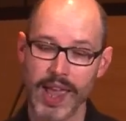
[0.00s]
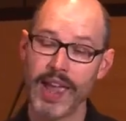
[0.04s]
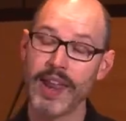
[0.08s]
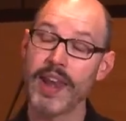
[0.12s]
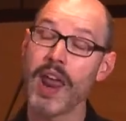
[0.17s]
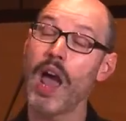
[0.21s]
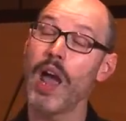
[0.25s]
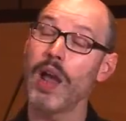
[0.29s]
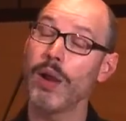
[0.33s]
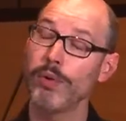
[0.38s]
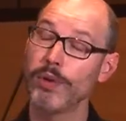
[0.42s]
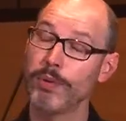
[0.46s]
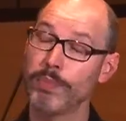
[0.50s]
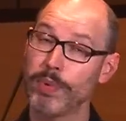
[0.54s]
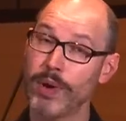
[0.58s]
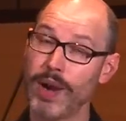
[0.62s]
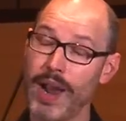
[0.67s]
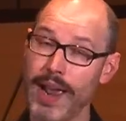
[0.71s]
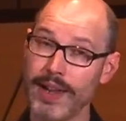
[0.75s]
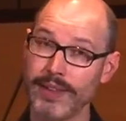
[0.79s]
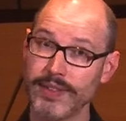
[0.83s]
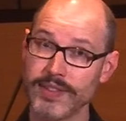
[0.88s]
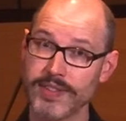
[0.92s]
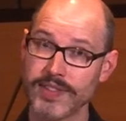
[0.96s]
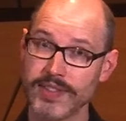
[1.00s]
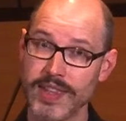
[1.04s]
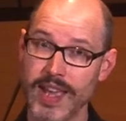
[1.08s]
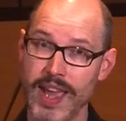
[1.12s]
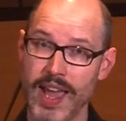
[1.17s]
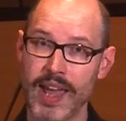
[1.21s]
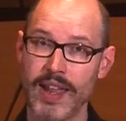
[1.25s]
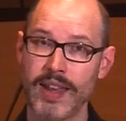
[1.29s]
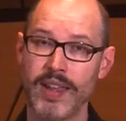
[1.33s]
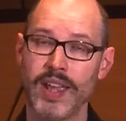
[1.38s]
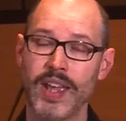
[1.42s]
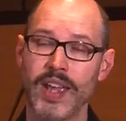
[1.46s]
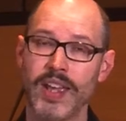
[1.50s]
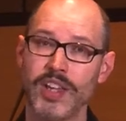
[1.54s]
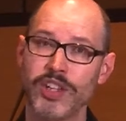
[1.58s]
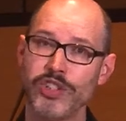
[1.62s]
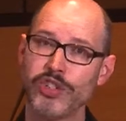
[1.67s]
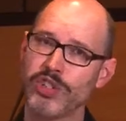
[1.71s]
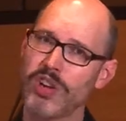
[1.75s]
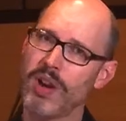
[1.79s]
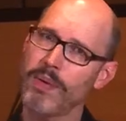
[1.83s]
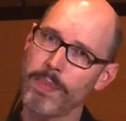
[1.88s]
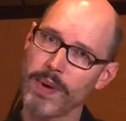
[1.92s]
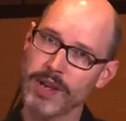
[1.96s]
And how I would practice that
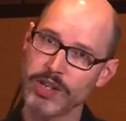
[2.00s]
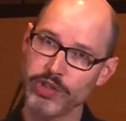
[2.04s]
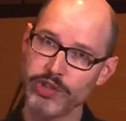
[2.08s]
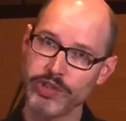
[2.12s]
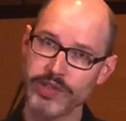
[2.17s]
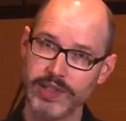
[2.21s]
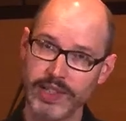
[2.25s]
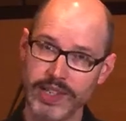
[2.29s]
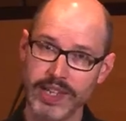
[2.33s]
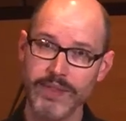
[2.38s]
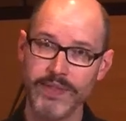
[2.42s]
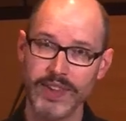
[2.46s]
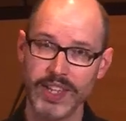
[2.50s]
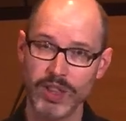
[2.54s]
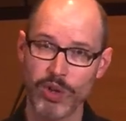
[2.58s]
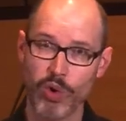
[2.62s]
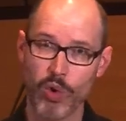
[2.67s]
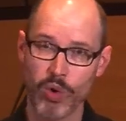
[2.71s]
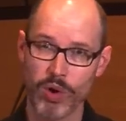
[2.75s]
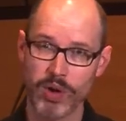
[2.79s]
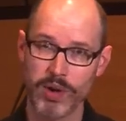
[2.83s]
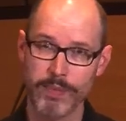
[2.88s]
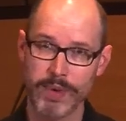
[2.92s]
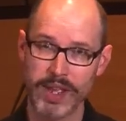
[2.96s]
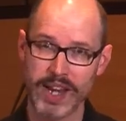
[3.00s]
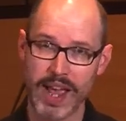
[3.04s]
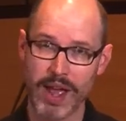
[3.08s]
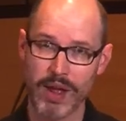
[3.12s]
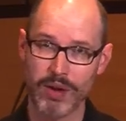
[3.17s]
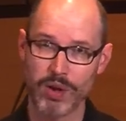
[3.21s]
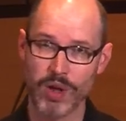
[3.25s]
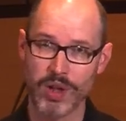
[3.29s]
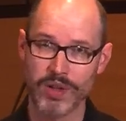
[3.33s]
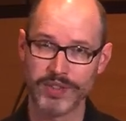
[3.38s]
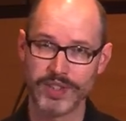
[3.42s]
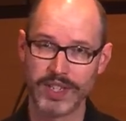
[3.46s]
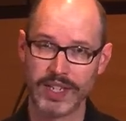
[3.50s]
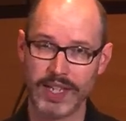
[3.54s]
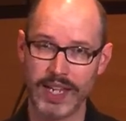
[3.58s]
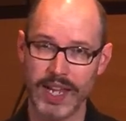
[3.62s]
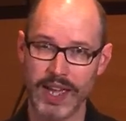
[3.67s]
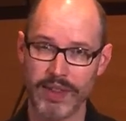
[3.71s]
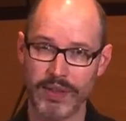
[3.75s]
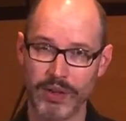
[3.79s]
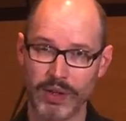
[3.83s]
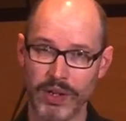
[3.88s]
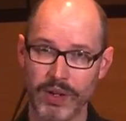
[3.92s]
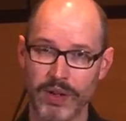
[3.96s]
is start by just leaving the ornament out
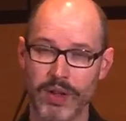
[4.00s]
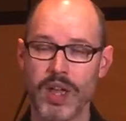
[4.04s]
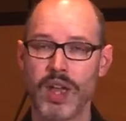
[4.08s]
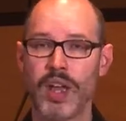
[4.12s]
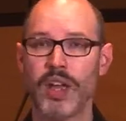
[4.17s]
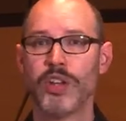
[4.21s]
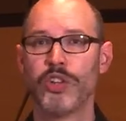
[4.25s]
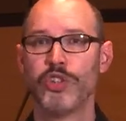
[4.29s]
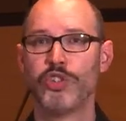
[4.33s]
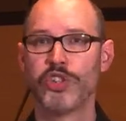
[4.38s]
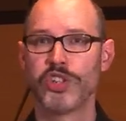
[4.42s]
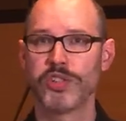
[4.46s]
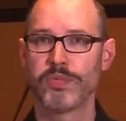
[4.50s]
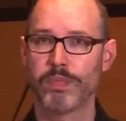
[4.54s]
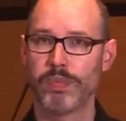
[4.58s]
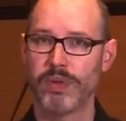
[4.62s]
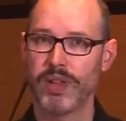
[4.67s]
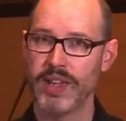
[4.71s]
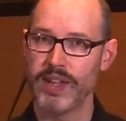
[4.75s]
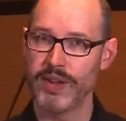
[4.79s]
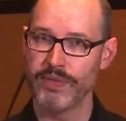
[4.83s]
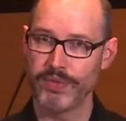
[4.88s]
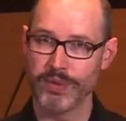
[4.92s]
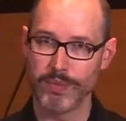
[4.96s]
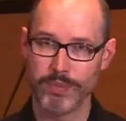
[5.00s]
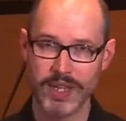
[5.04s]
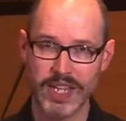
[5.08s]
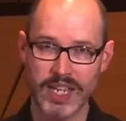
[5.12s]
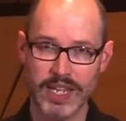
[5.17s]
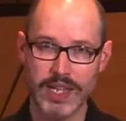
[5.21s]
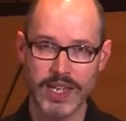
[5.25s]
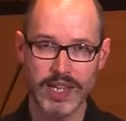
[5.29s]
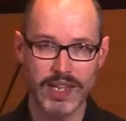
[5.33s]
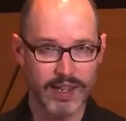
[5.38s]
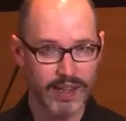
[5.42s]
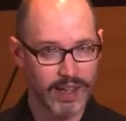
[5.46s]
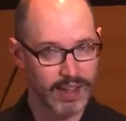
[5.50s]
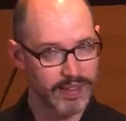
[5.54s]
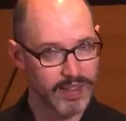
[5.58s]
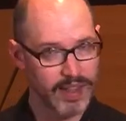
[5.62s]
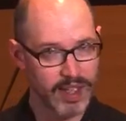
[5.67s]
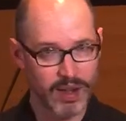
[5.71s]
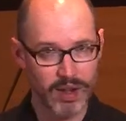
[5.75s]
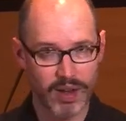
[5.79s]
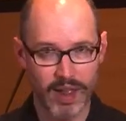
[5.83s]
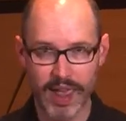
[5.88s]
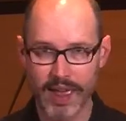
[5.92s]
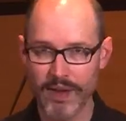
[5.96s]
altogether just play from E and
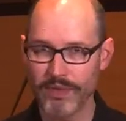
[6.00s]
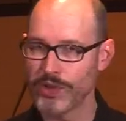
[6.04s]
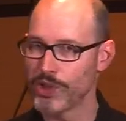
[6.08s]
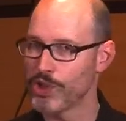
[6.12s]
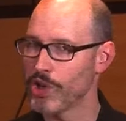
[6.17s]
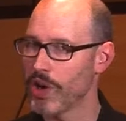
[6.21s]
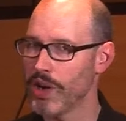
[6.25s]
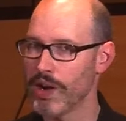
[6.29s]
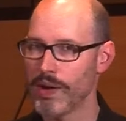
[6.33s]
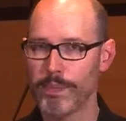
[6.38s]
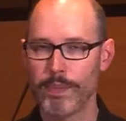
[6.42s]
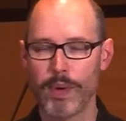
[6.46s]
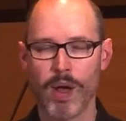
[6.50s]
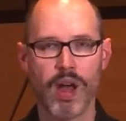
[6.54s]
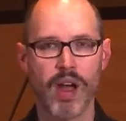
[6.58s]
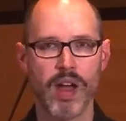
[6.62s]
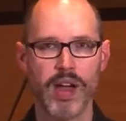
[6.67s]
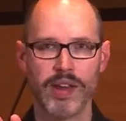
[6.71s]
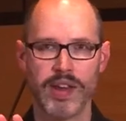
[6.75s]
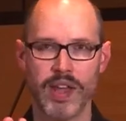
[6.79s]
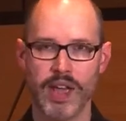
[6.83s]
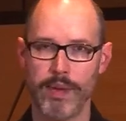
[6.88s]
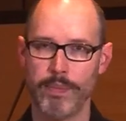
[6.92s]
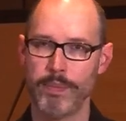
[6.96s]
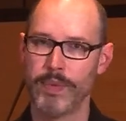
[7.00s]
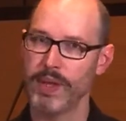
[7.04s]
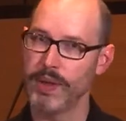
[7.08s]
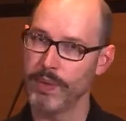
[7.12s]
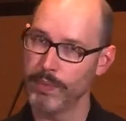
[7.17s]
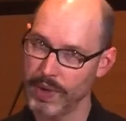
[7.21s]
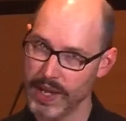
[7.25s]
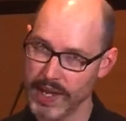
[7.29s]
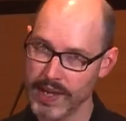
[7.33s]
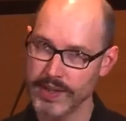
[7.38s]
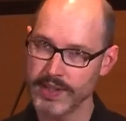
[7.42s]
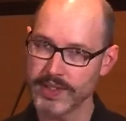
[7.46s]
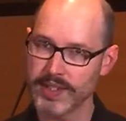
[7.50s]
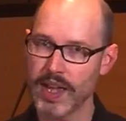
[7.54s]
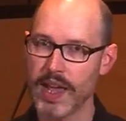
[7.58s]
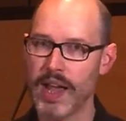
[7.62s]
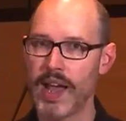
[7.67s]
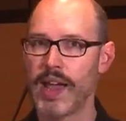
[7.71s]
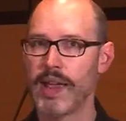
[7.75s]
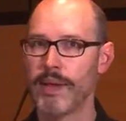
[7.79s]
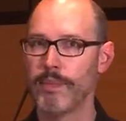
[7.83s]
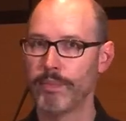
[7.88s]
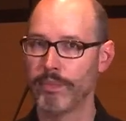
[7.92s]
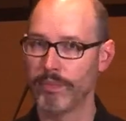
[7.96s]
then F sharp on up in
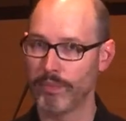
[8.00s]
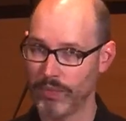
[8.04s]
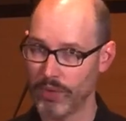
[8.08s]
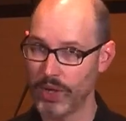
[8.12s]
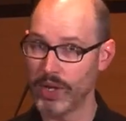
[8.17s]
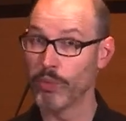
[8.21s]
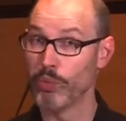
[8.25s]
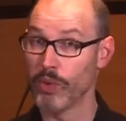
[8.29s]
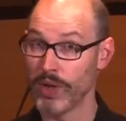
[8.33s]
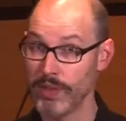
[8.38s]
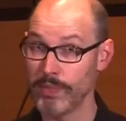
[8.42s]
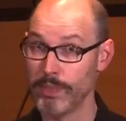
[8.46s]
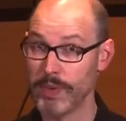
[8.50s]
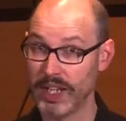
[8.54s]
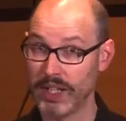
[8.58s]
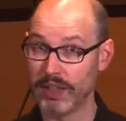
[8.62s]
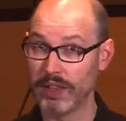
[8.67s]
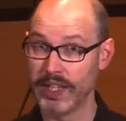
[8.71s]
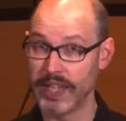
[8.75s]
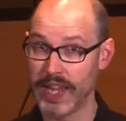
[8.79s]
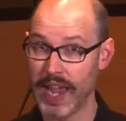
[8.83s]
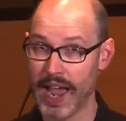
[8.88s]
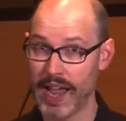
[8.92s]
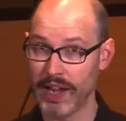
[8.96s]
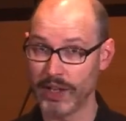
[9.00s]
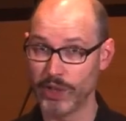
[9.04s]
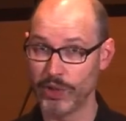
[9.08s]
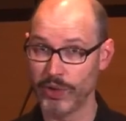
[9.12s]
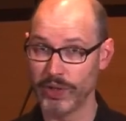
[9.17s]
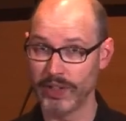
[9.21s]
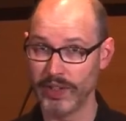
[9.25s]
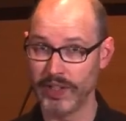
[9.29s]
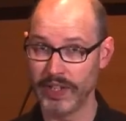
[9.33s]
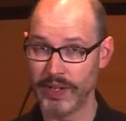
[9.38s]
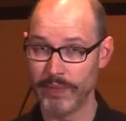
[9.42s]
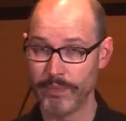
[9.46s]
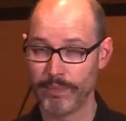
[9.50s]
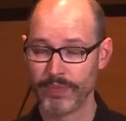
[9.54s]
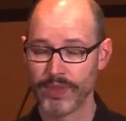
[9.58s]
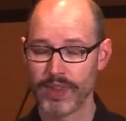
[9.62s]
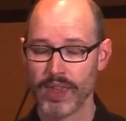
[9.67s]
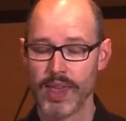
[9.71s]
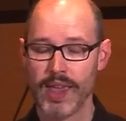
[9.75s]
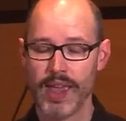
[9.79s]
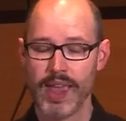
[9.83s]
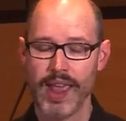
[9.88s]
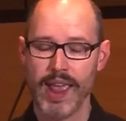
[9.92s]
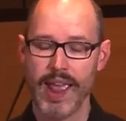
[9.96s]
time, rhythmically, accurately.
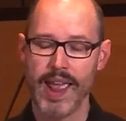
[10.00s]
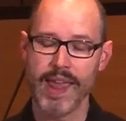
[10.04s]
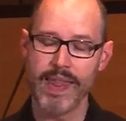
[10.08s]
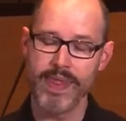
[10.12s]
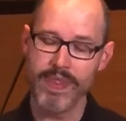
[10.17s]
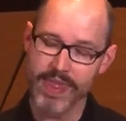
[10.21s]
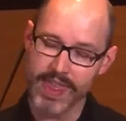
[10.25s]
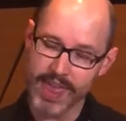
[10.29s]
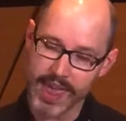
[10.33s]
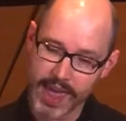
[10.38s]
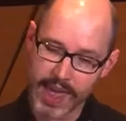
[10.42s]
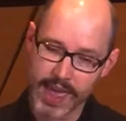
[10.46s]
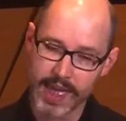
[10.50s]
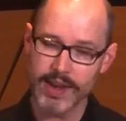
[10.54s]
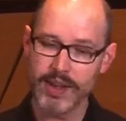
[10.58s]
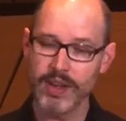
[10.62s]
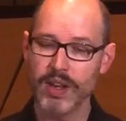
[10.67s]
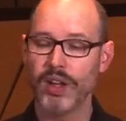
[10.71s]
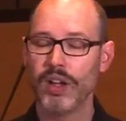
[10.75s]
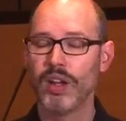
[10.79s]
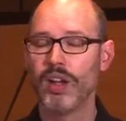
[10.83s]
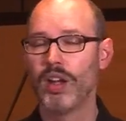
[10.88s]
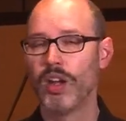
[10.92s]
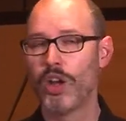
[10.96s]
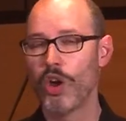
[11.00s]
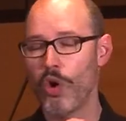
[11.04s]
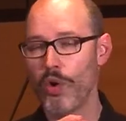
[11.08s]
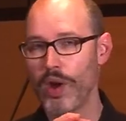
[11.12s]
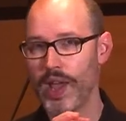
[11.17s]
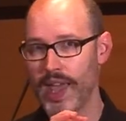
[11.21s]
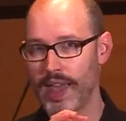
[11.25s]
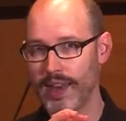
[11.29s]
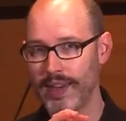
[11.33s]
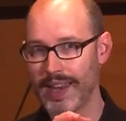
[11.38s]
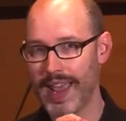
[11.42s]
And then go ahead